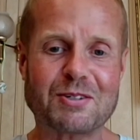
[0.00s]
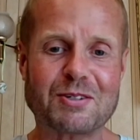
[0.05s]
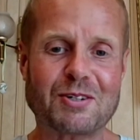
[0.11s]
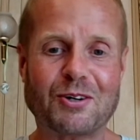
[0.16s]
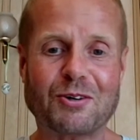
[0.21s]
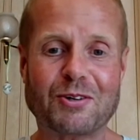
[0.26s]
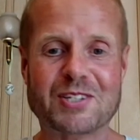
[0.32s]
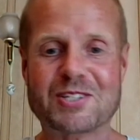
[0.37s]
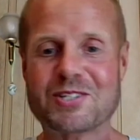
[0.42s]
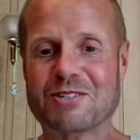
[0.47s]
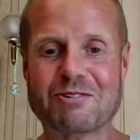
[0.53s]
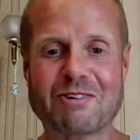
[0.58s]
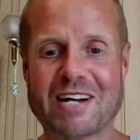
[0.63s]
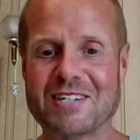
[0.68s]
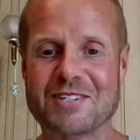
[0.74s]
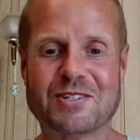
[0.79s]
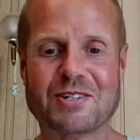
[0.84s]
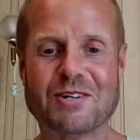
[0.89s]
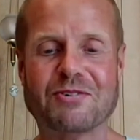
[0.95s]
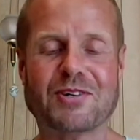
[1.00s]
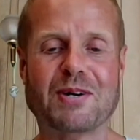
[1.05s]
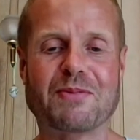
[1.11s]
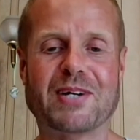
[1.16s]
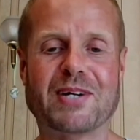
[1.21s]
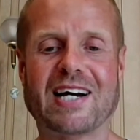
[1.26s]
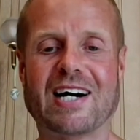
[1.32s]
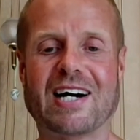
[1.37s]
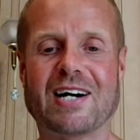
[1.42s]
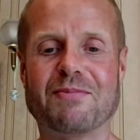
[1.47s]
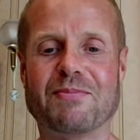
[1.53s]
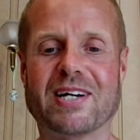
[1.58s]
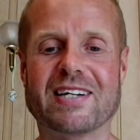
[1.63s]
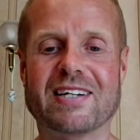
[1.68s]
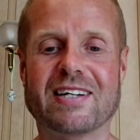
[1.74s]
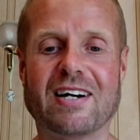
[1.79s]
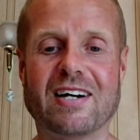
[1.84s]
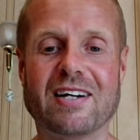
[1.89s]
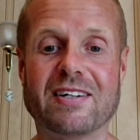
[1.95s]
all this strange stuff coming out of me,
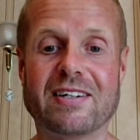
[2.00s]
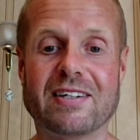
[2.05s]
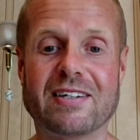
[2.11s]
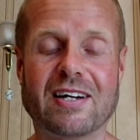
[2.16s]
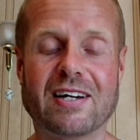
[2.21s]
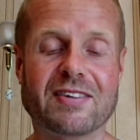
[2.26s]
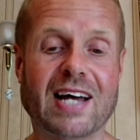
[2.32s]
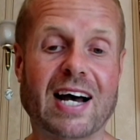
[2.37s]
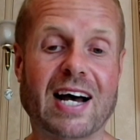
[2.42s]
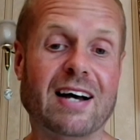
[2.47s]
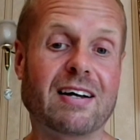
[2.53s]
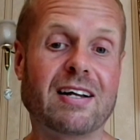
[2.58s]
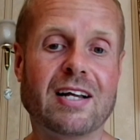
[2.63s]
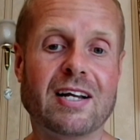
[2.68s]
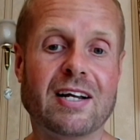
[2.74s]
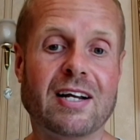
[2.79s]
and and and that